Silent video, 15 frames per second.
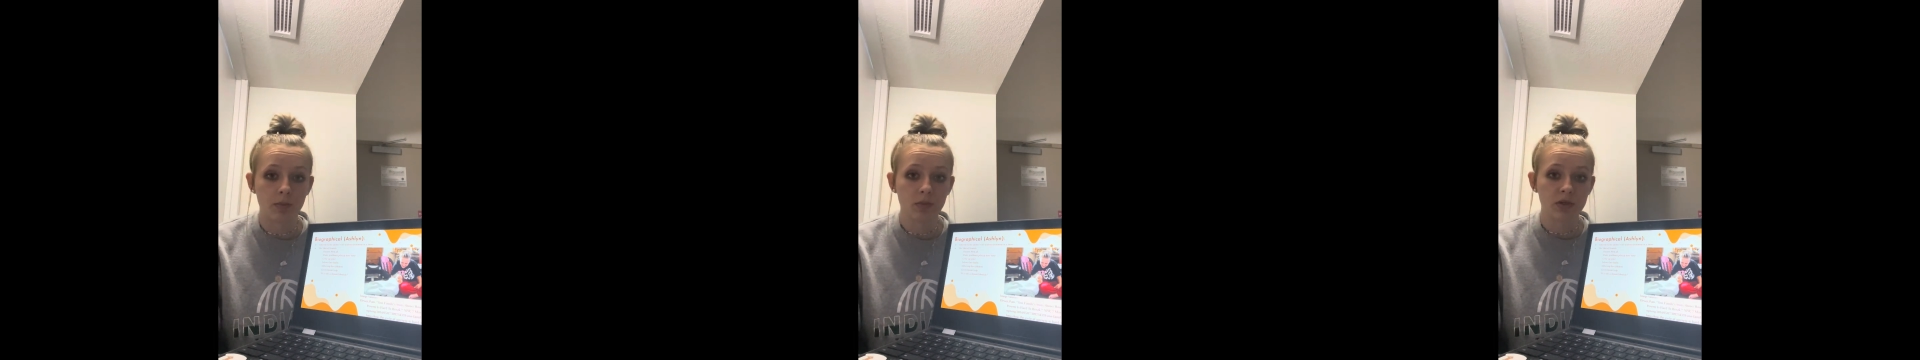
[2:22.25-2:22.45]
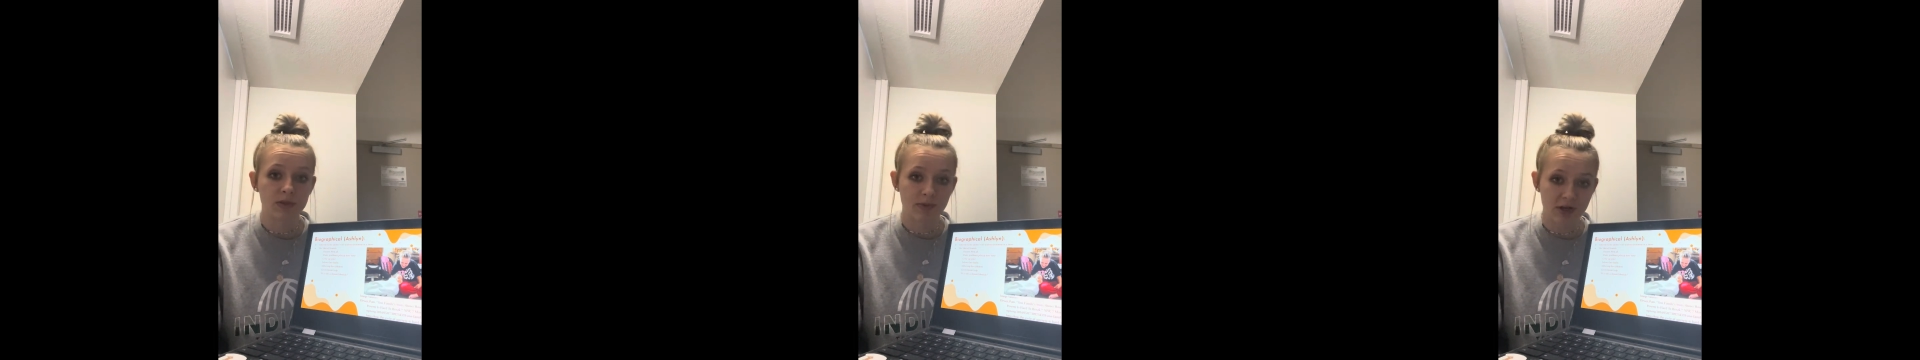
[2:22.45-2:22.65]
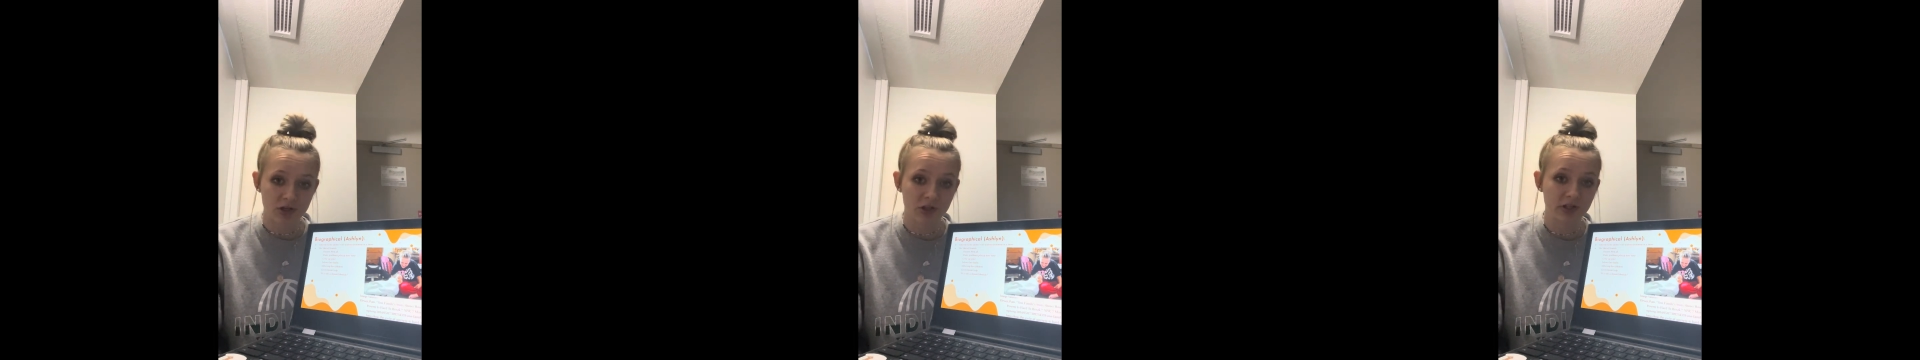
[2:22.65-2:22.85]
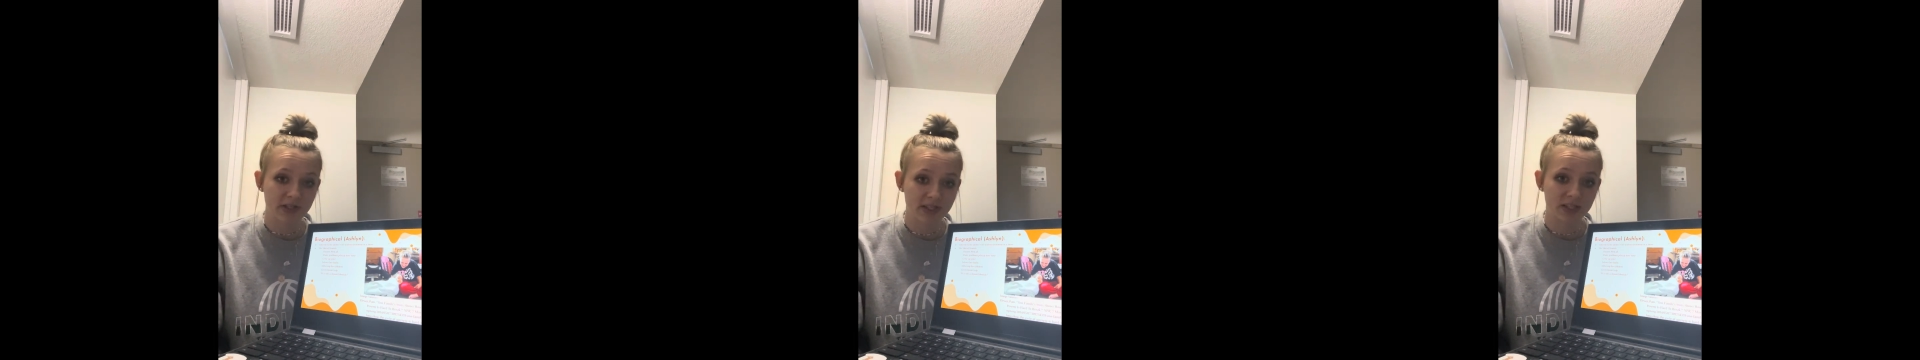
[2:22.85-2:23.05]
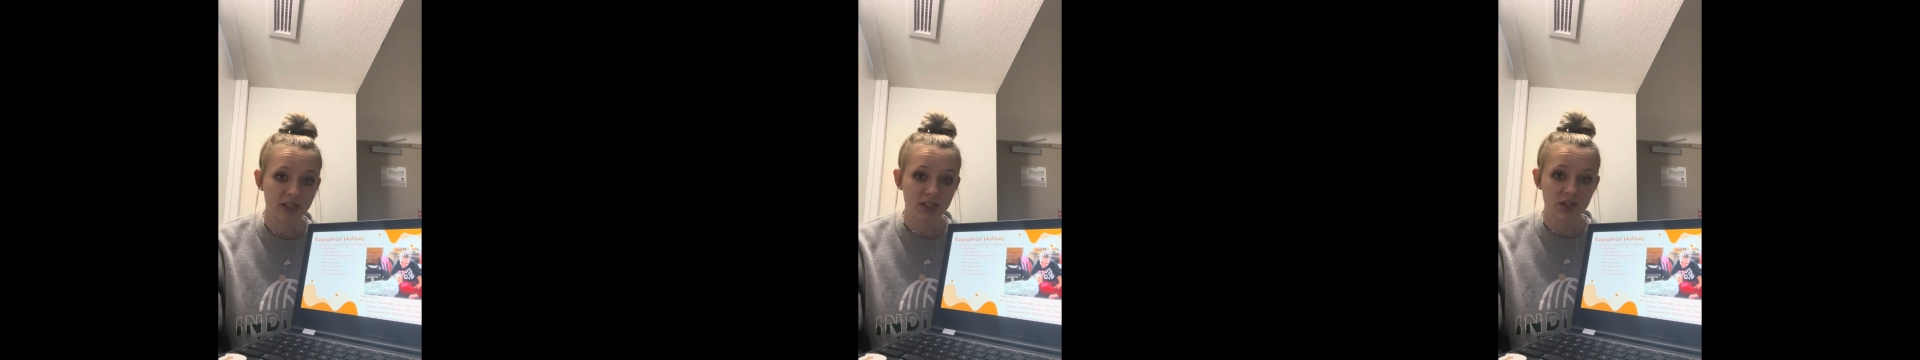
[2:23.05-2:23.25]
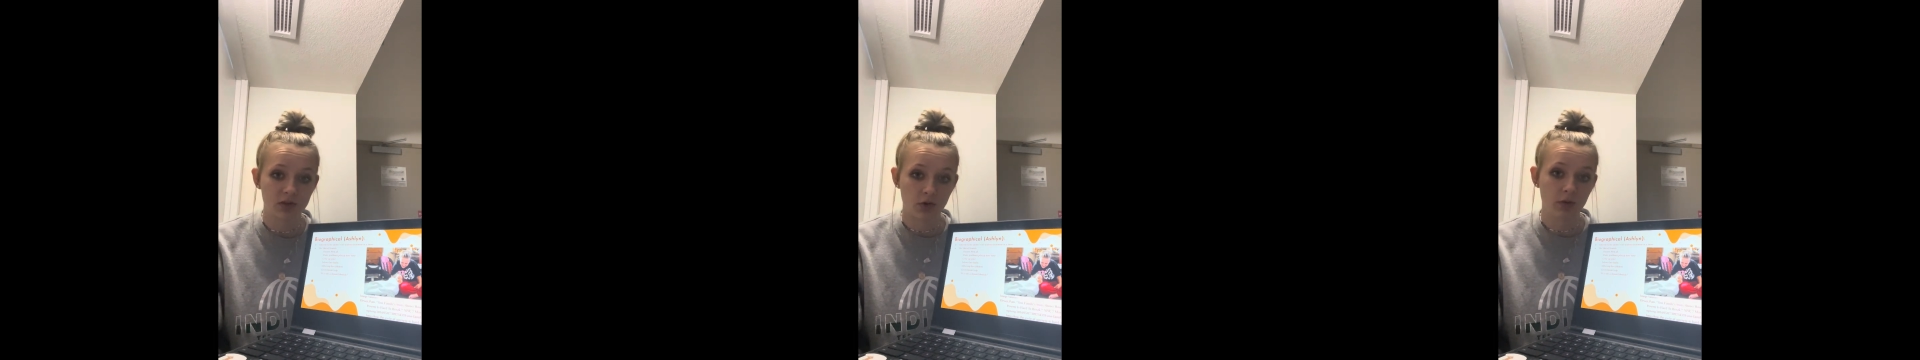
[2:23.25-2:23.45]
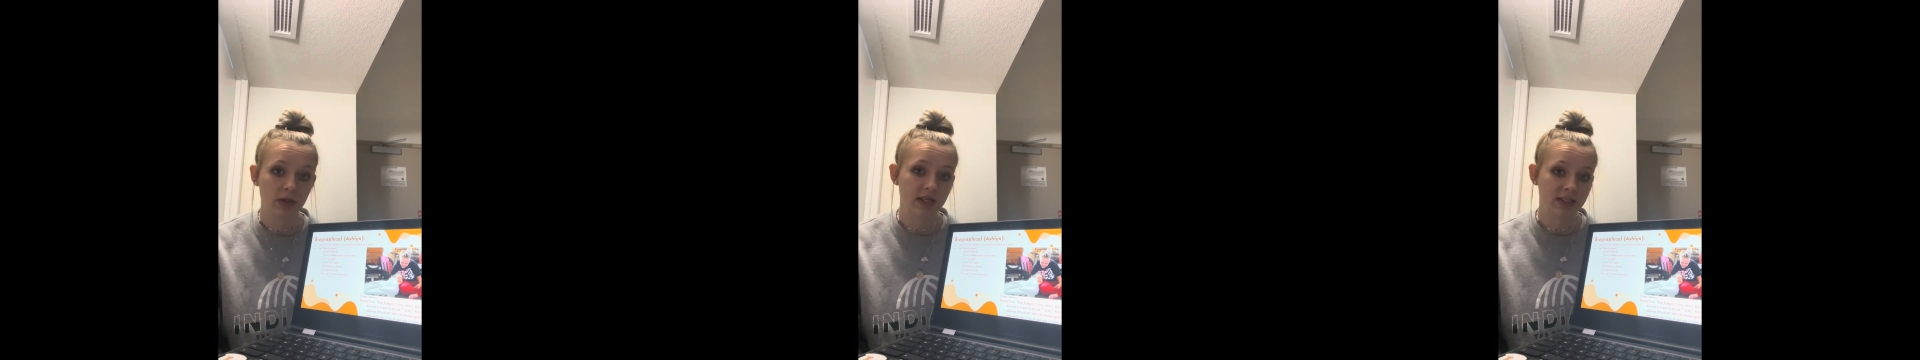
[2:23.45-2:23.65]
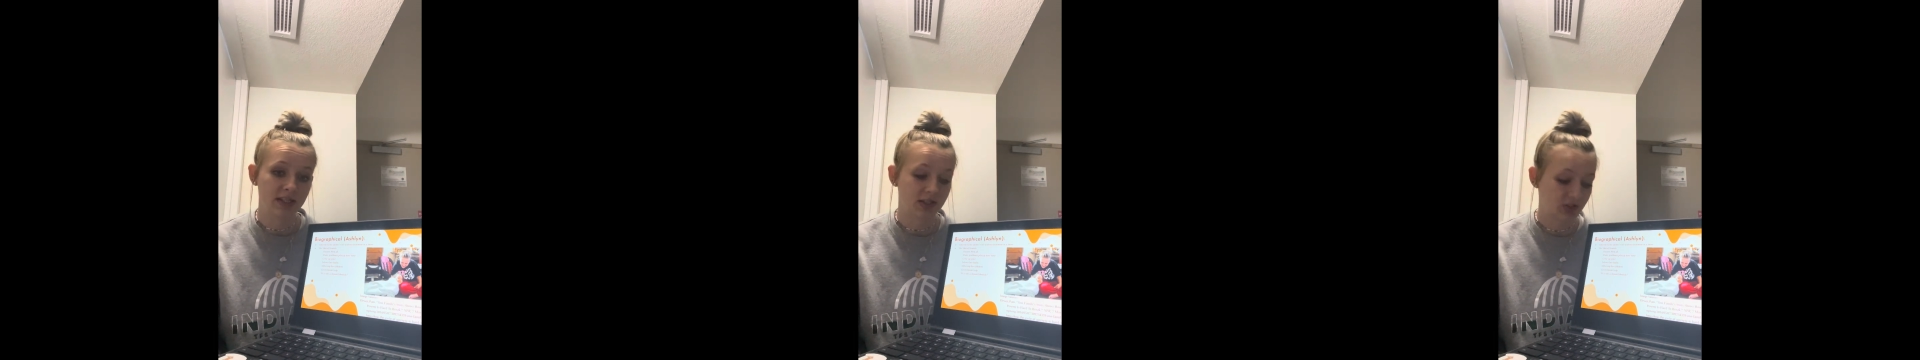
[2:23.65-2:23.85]
especially since she's
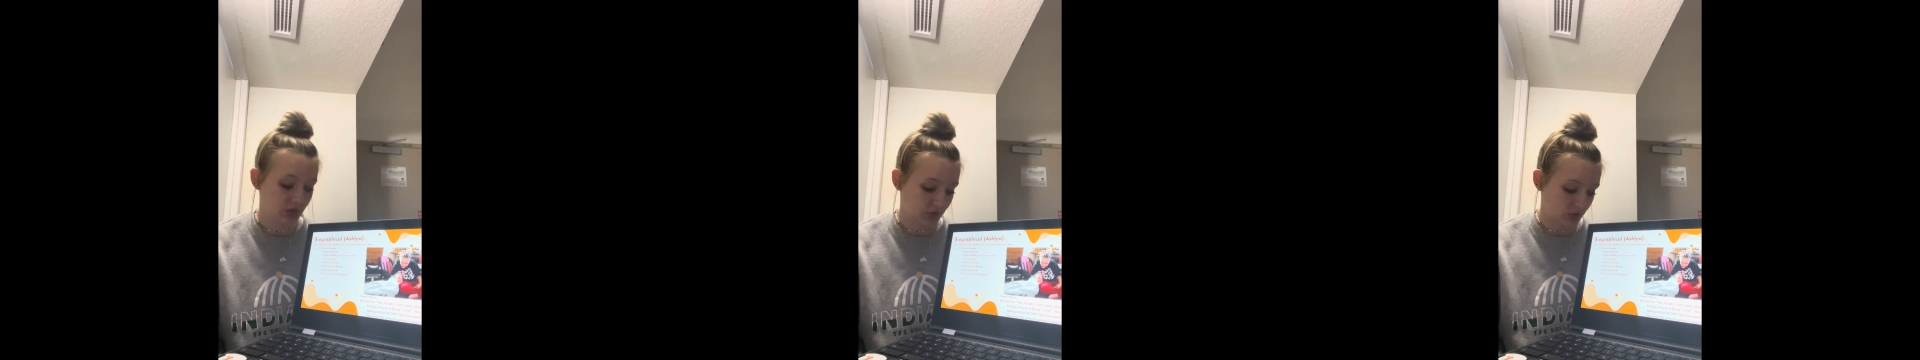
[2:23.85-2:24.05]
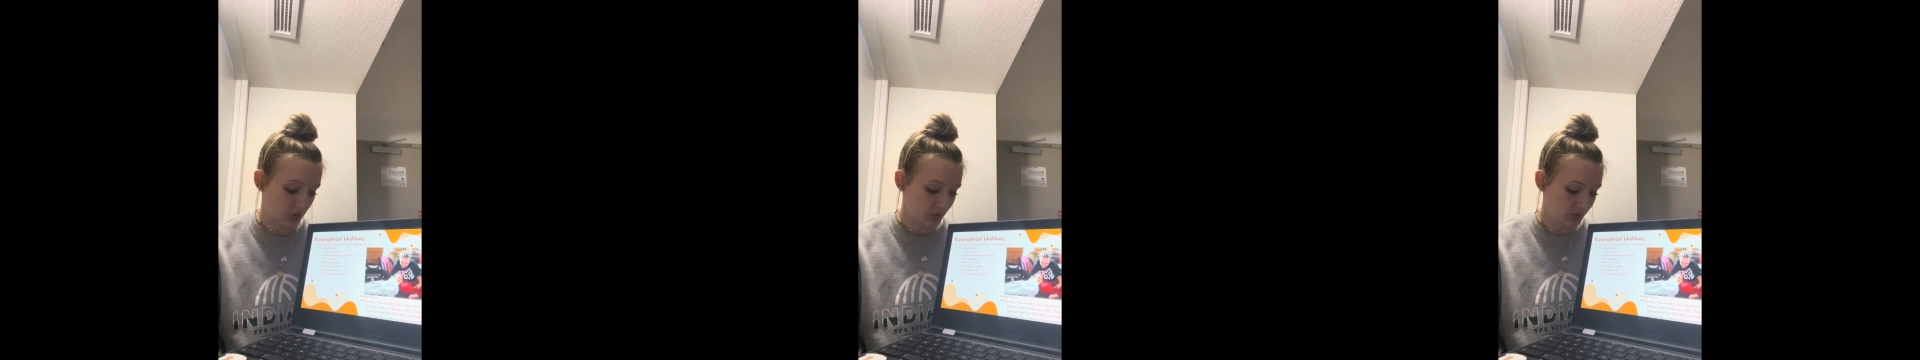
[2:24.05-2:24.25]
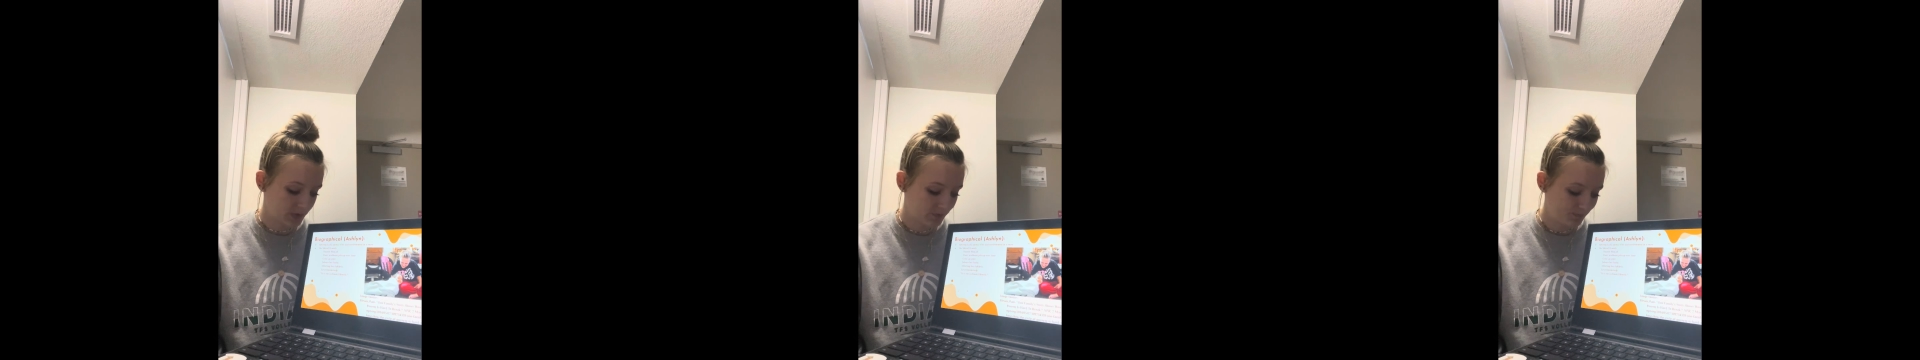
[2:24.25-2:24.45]
only 6 years old.